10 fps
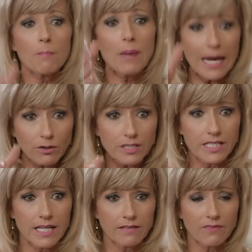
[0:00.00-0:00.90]

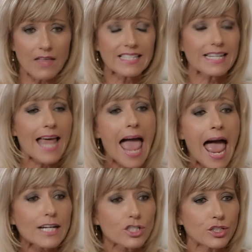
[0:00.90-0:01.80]
parenting, that's an
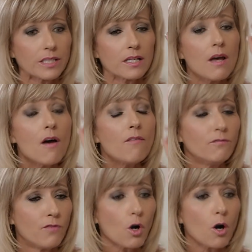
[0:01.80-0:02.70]
action
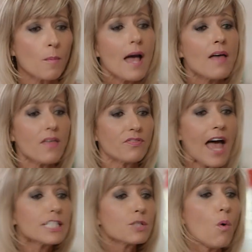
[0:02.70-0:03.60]
verb,
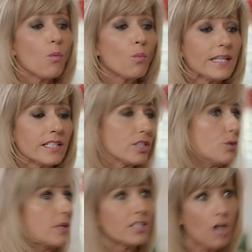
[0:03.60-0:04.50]
that's what we can do
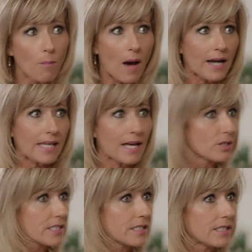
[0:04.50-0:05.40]
that nobody
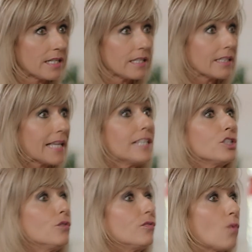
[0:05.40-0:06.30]
else can
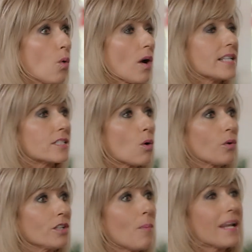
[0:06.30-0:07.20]
do for us,
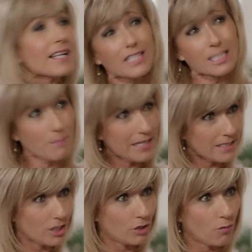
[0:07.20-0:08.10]
or nobody else is meant
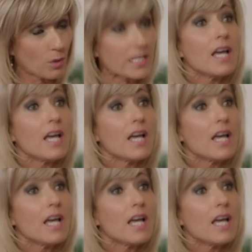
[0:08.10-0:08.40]
to do for us.